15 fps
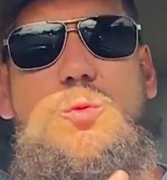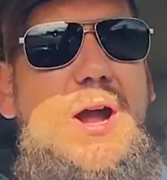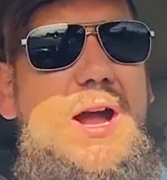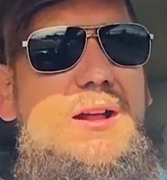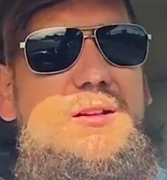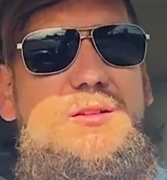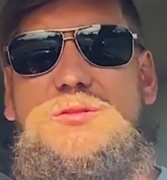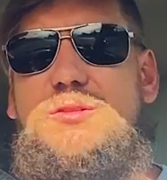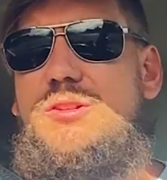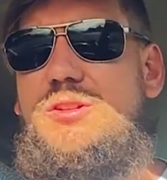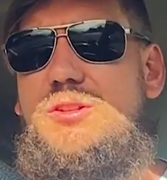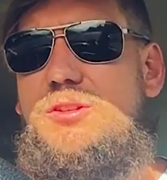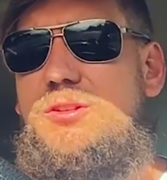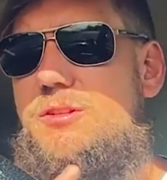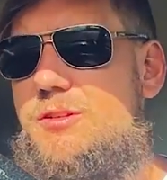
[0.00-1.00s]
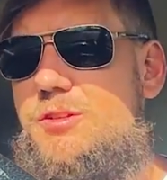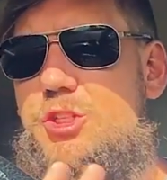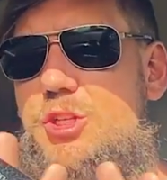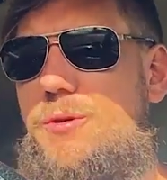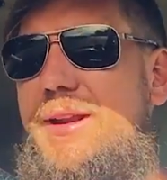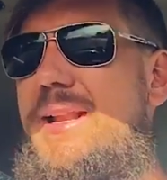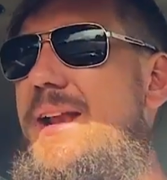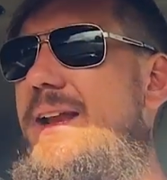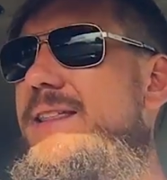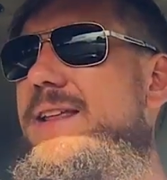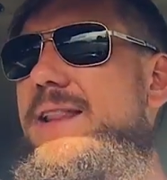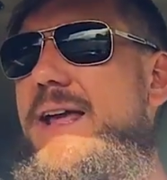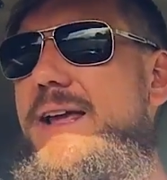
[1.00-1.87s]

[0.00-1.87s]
while doing anything.